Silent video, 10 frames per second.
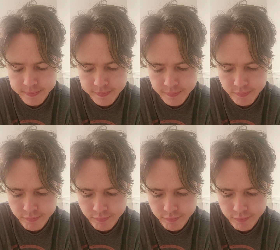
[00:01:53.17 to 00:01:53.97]

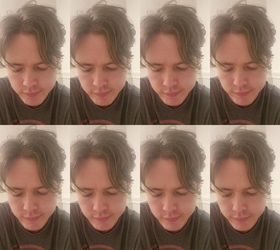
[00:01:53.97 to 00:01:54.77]

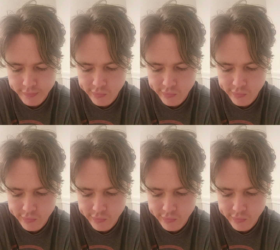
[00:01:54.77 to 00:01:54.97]
(no one is talking)